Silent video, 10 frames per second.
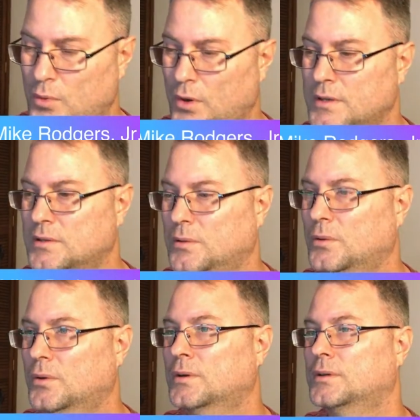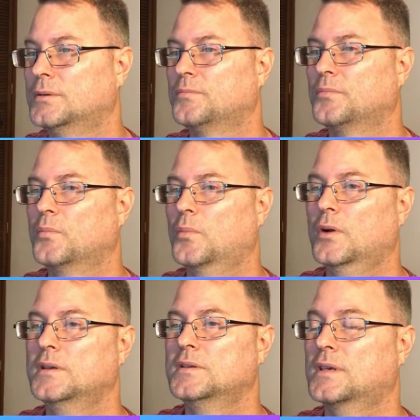God.
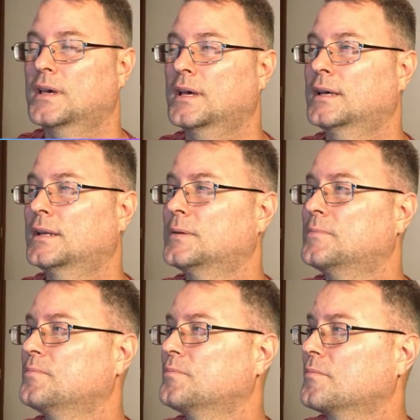Hallelujah.